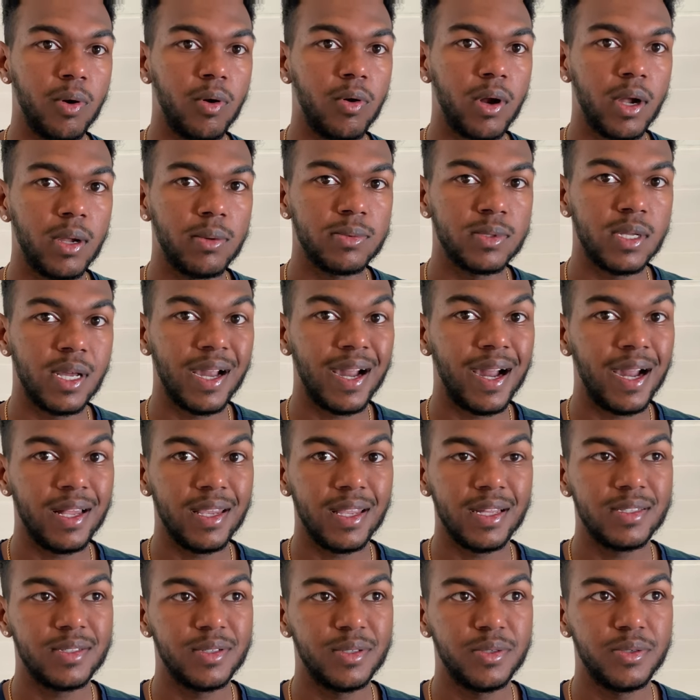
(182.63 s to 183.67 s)
programs that I
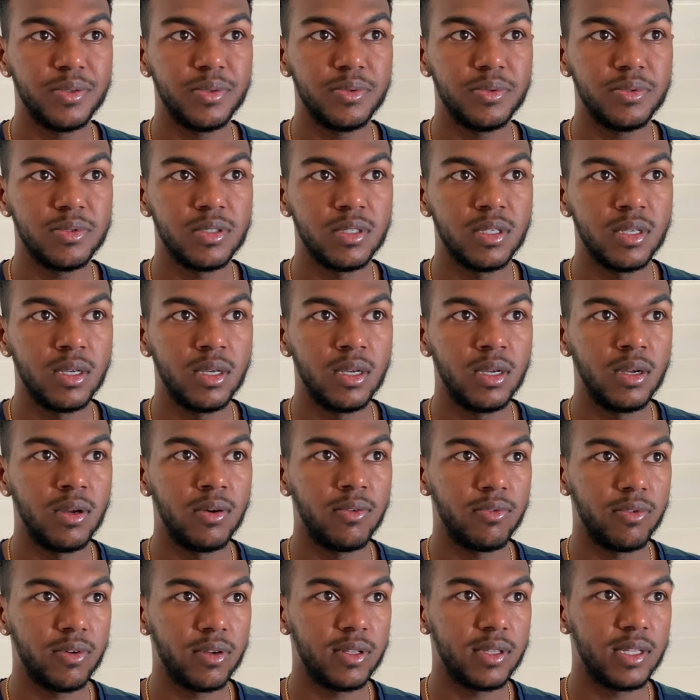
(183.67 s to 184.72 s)
like to use
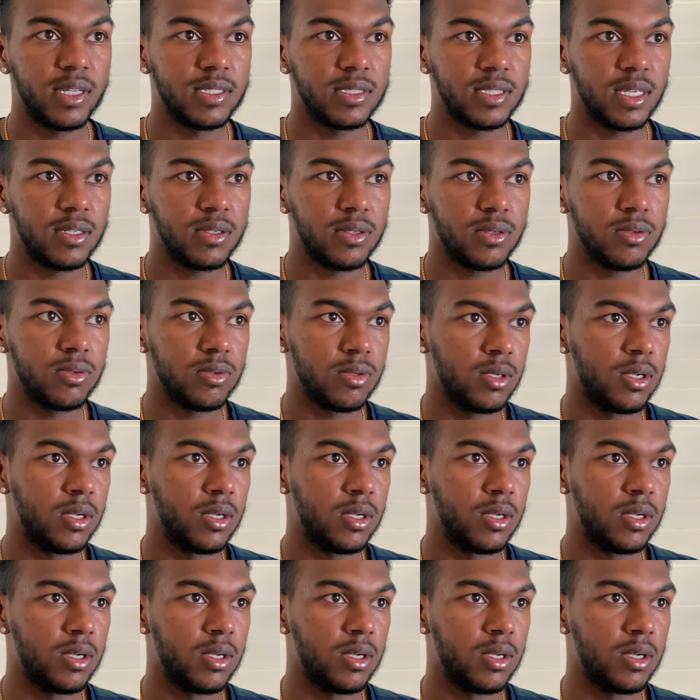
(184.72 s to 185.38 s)
for the things I do.